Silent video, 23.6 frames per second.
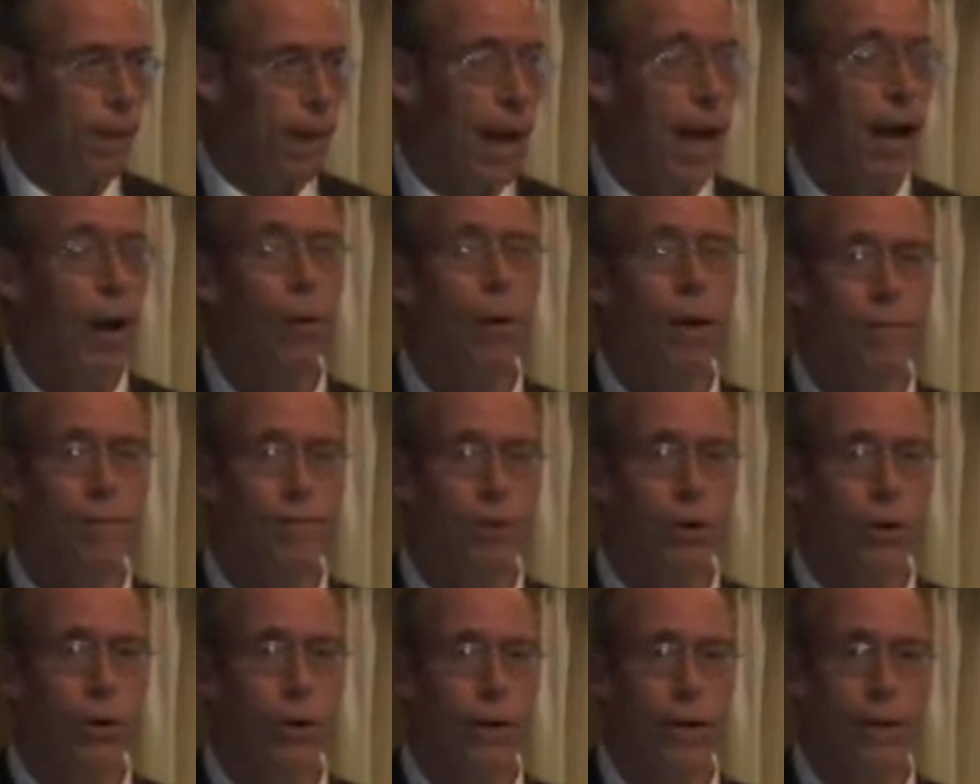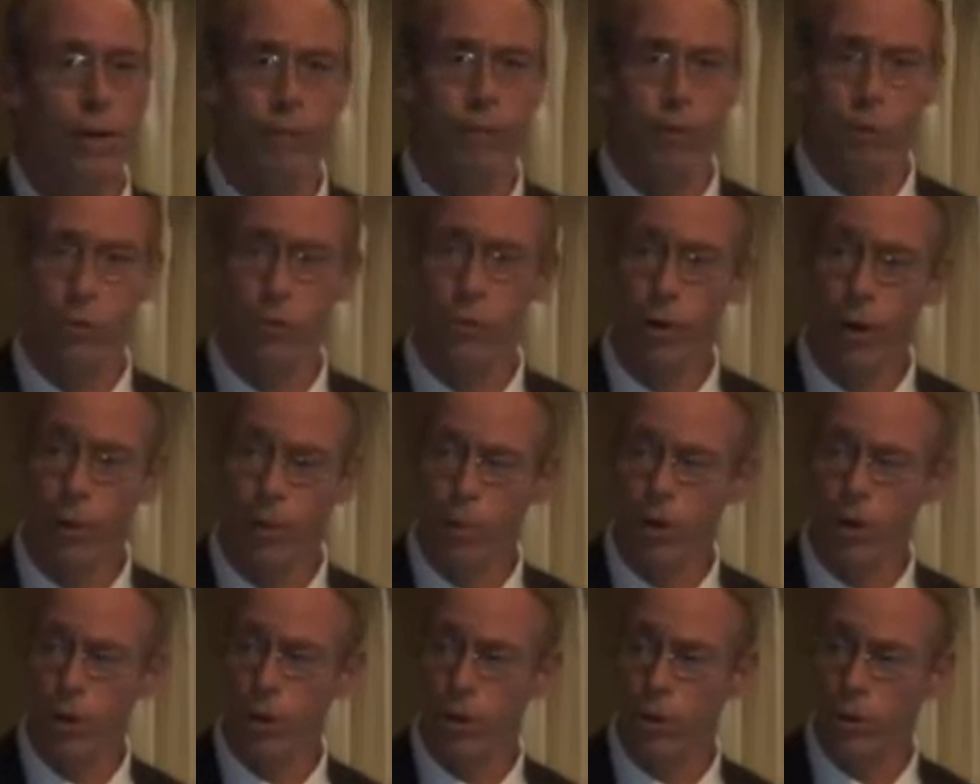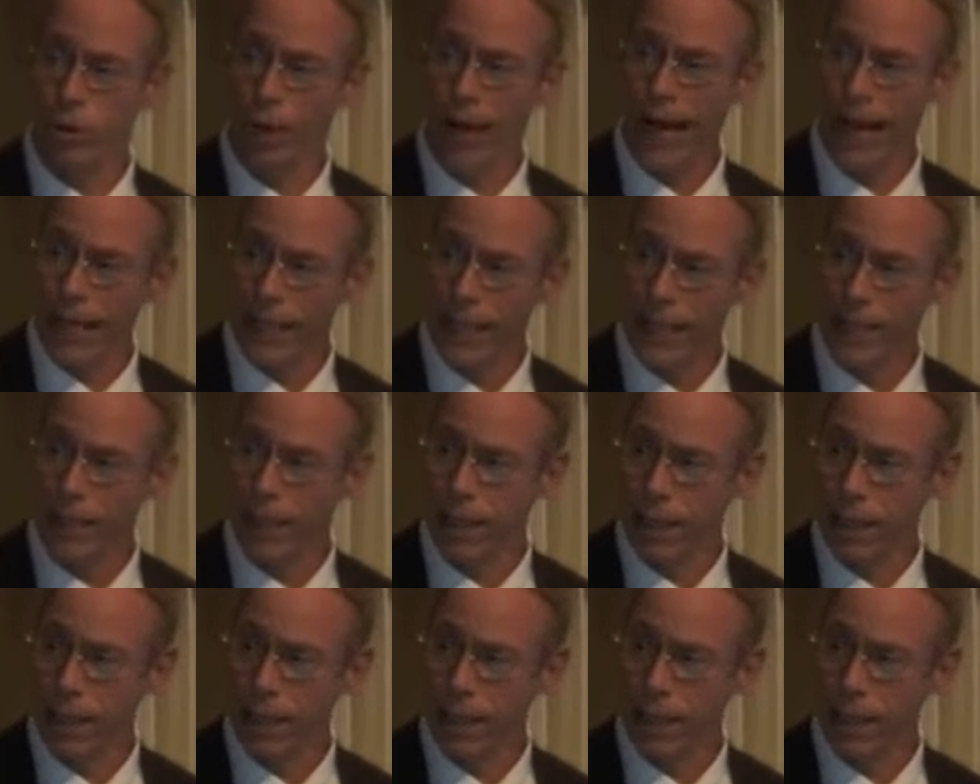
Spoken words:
However, if you're someone who hasn't